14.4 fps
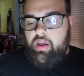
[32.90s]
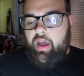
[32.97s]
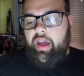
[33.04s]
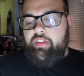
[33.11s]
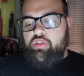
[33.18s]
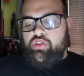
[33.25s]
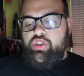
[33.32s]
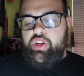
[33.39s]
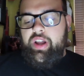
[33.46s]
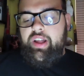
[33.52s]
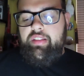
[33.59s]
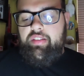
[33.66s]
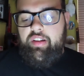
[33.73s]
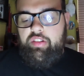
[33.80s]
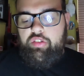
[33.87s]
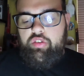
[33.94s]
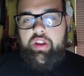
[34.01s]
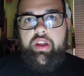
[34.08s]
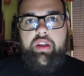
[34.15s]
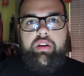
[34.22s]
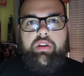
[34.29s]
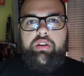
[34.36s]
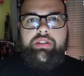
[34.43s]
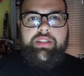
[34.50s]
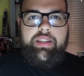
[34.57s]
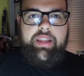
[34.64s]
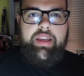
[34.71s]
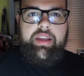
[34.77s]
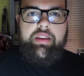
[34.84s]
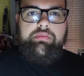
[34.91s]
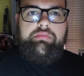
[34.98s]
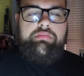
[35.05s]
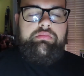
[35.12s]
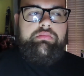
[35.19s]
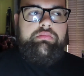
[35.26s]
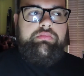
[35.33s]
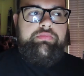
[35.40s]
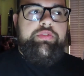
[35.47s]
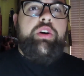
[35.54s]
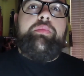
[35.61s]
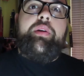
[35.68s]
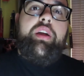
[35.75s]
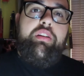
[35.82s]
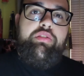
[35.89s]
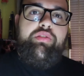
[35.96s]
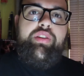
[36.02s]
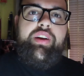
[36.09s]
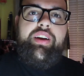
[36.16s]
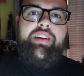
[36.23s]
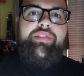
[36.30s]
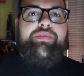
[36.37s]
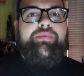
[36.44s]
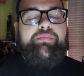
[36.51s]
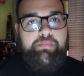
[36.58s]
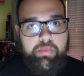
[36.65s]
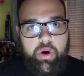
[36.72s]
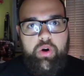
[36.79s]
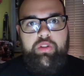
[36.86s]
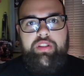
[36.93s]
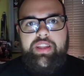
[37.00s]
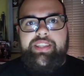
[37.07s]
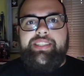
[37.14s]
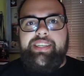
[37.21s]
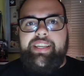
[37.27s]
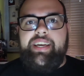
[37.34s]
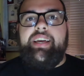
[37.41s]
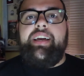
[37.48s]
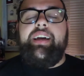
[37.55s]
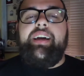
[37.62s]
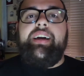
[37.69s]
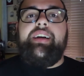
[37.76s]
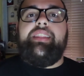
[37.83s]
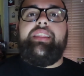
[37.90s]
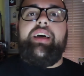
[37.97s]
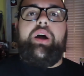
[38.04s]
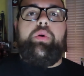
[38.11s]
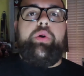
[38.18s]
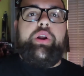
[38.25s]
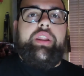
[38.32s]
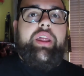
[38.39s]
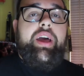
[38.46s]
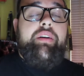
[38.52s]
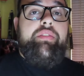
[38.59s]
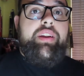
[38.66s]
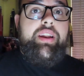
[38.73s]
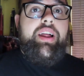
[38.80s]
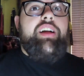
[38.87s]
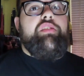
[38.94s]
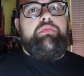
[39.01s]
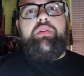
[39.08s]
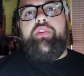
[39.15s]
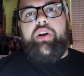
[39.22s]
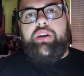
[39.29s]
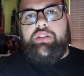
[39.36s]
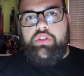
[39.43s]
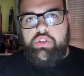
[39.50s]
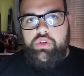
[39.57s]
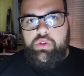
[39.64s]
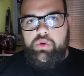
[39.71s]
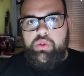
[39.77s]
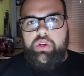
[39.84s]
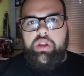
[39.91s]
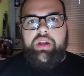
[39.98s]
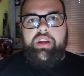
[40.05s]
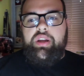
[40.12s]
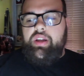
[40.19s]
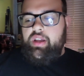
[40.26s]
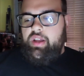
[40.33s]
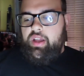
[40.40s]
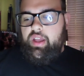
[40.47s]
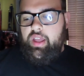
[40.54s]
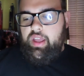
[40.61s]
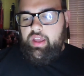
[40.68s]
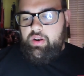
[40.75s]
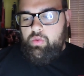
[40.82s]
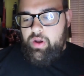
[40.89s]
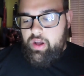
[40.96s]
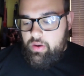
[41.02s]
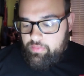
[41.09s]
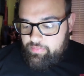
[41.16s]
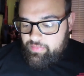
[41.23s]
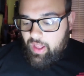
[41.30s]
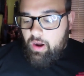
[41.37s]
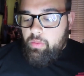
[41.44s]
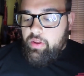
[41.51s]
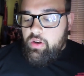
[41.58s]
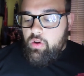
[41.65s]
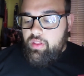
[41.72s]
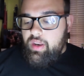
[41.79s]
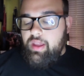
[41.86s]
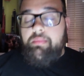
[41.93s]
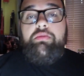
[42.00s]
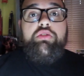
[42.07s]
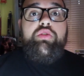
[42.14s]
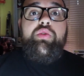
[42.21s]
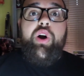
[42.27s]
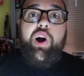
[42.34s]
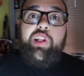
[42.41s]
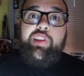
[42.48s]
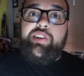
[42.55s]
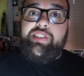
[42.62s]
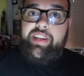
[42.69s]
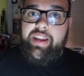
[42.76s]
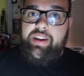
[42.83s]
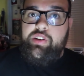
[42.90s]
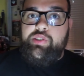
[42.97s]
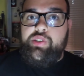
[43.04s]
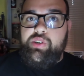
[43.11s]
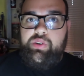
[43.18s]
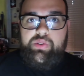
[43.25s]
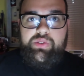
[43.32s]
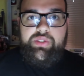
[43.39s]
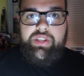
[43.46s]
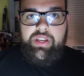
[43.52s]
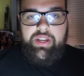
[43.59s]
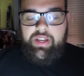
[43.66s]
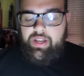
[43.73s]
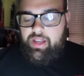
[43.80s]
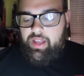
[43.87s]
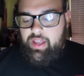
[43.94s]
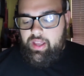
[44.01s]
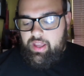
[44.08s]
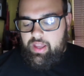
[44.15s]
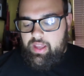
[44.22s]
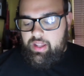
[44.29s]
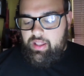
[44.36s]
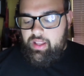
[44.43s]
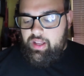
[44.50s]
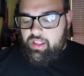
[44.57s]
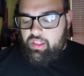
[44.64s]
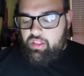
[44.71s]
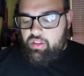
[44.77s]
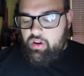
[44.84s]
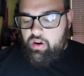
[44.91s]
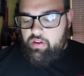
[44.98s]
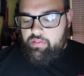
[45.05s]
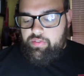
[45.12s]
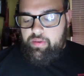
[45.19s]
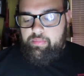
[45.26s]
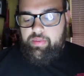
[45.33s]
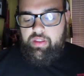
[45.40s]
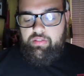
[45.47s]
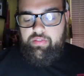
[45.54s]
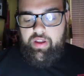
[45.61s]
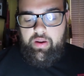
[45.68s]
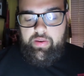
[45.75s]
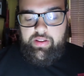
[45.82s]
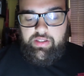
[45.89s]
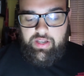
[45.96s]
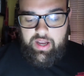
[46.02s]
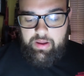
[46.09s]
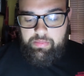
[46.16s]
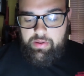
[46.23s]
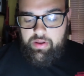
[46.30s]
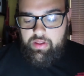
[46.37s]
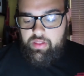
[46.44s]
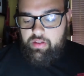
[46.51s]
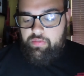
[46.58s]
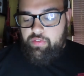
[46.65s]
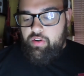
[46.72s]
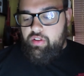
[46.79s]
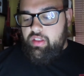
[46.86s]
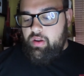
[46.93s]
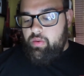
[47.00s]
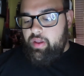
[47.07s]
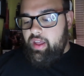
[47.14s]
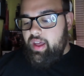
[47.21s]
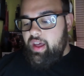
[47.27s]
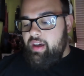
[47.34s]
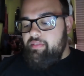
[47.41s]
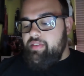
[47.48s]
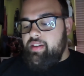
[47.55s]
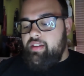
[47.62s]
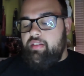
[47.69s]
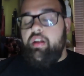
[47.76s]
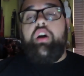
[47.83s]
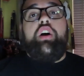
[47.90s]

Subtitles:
I told you guys yesterday or today, filmed it yesterday, posted today, that we were going to have an announcement very soon. And well, now we know the names to all our scare zones. And let's start from the very top. The first thing we have is